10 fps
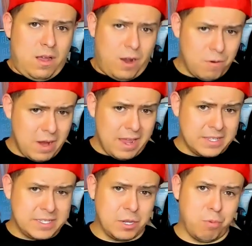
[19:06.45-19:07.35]
All
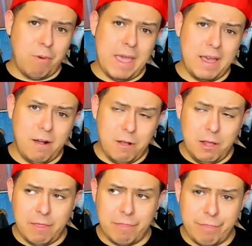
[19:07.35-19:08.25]
right,
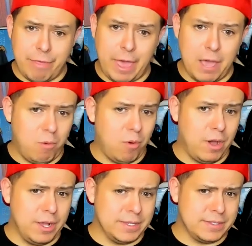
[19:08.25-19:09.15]
well, that
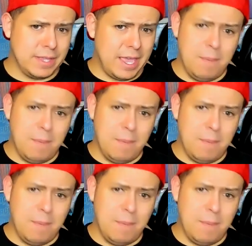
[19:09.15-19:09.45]
was